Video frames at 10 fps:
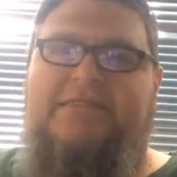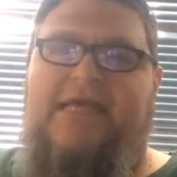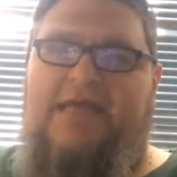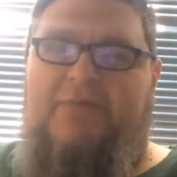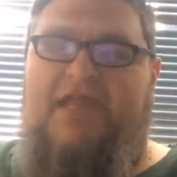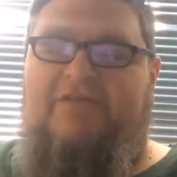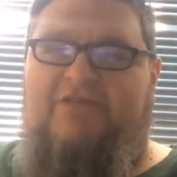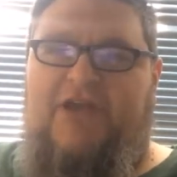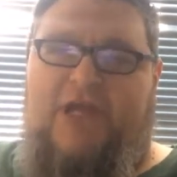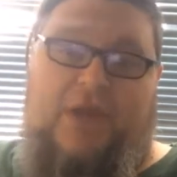take a minute and
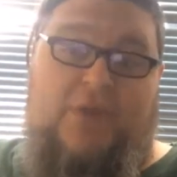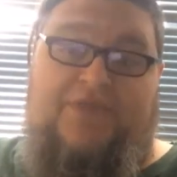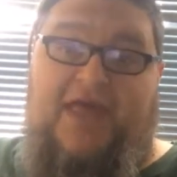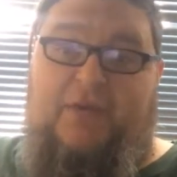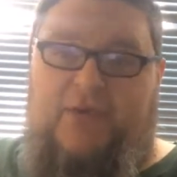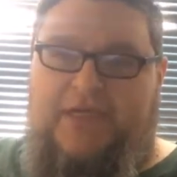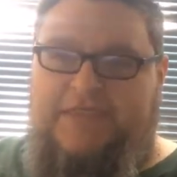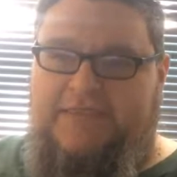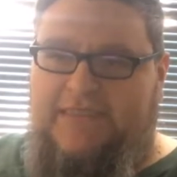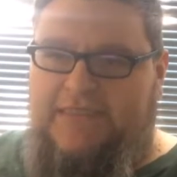figure out what that
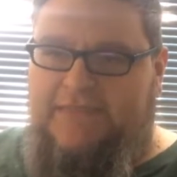was.